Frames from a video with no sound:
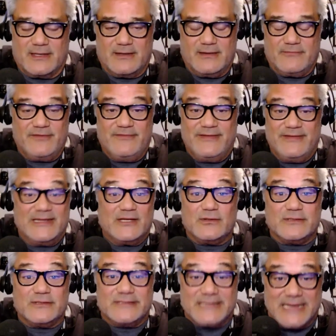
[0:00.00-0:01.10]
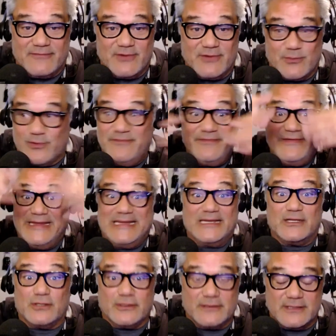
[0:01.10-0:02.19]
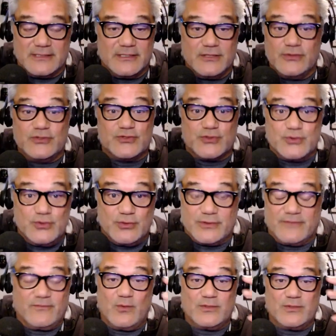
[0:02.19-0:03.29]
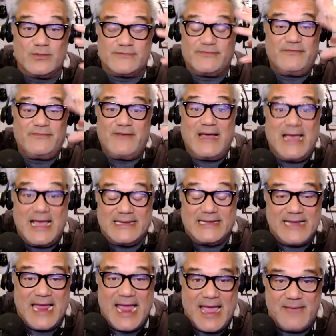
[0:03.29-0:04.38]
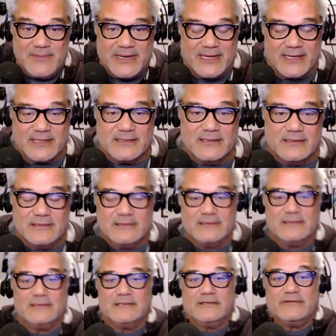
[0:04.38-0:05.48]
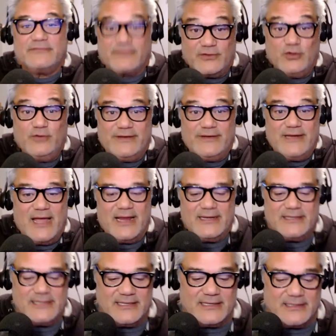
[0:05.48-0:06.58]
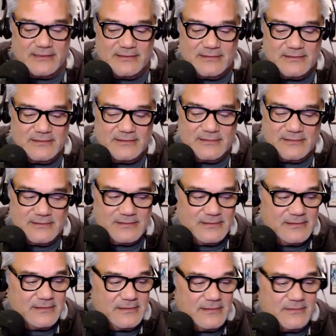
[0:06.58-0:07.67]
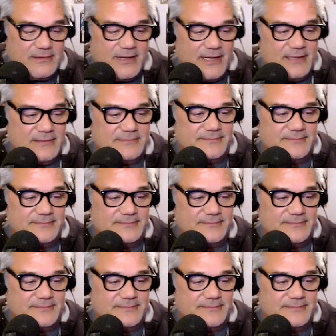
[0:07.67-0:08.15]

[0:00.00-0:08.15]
revealed the truth of what was fucking happening. COVID-19, right?